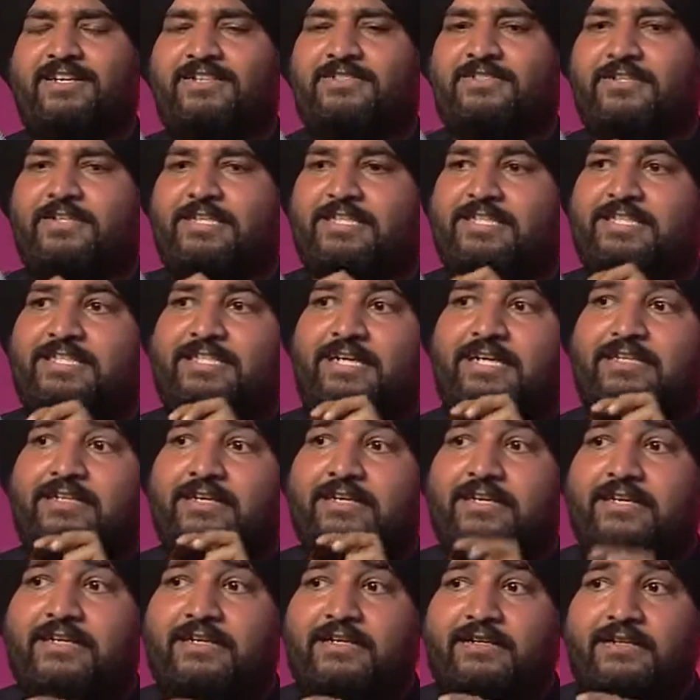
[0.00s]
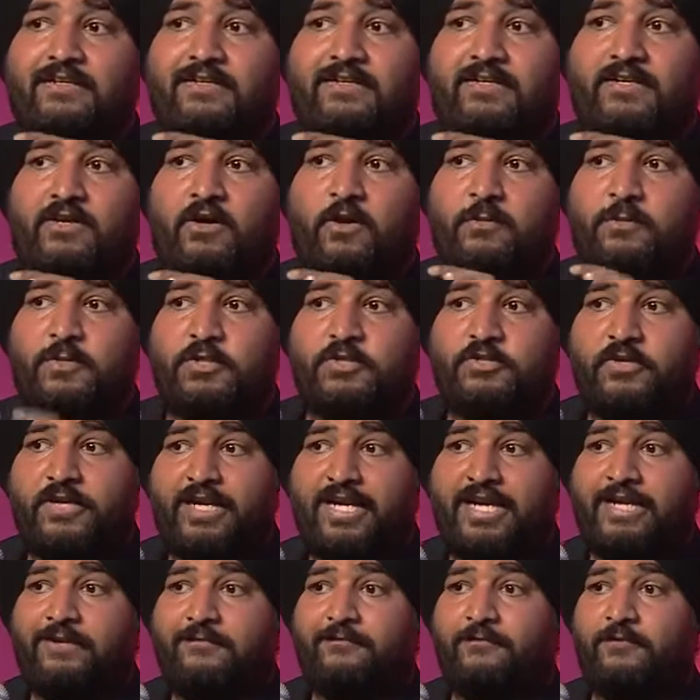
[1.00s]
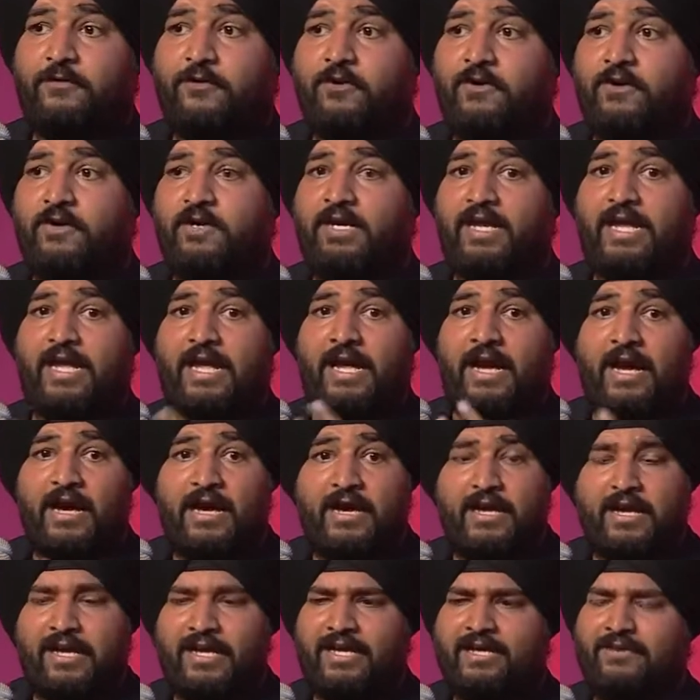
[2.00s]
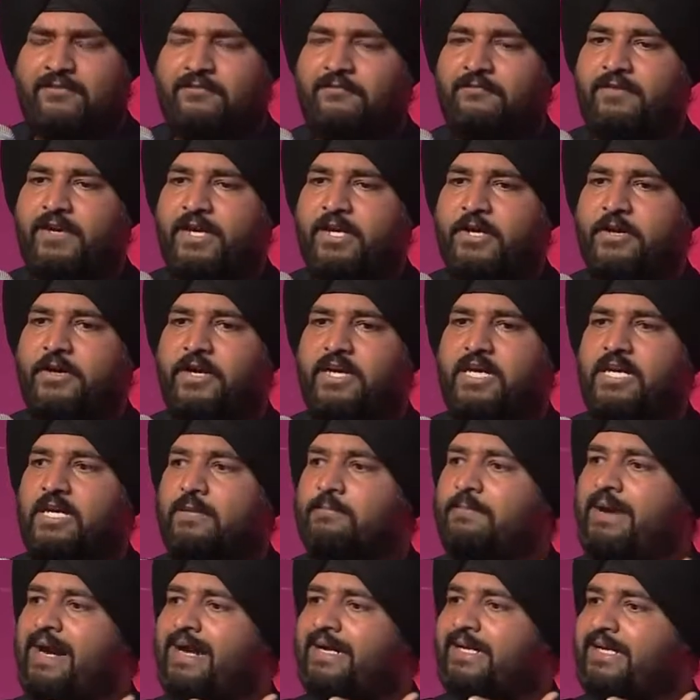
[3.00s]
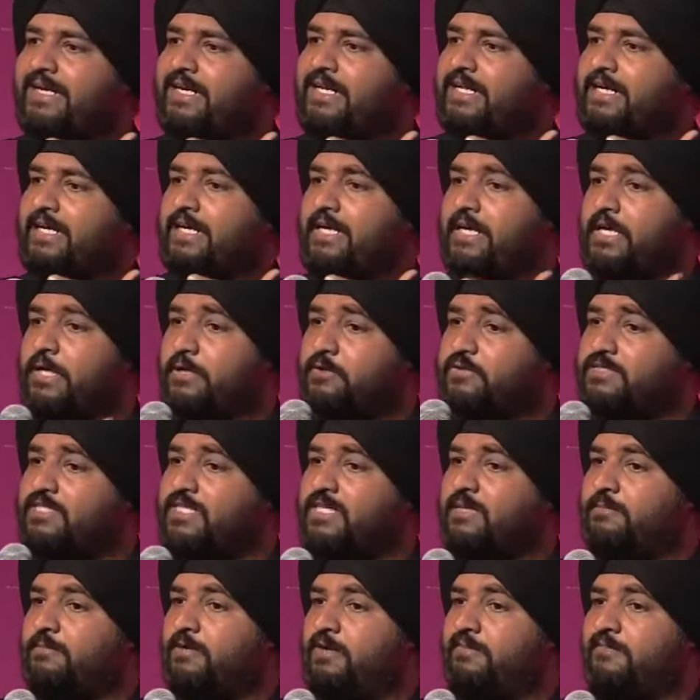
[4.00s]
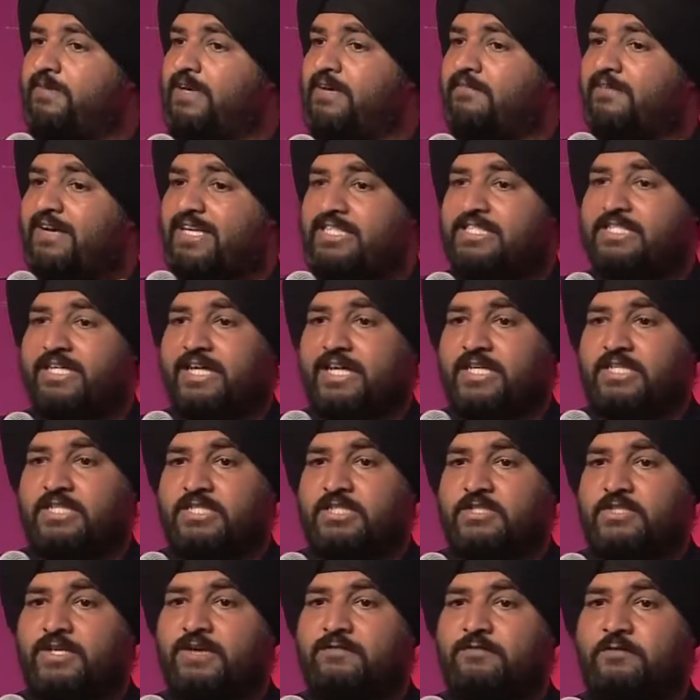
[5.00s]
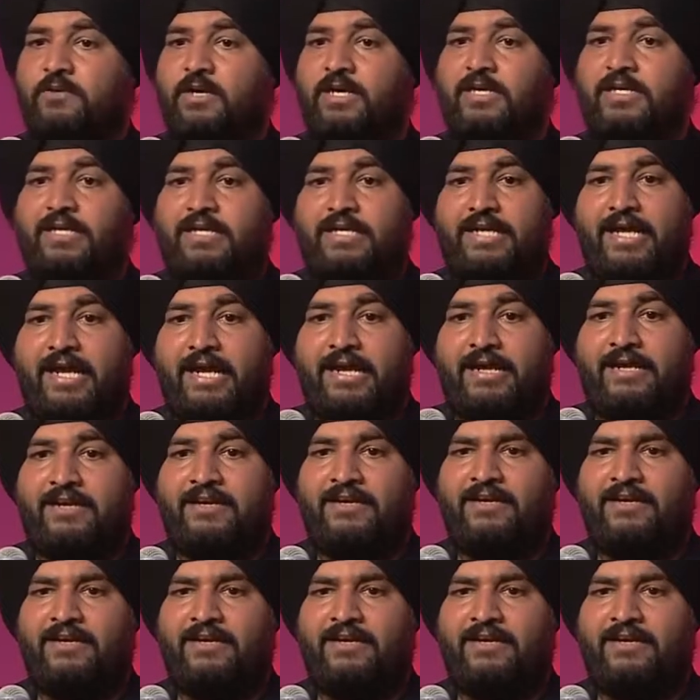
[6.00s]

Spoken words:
So this is another opportunity for AI where you can dramatically reduce the number of investigations you have to undertake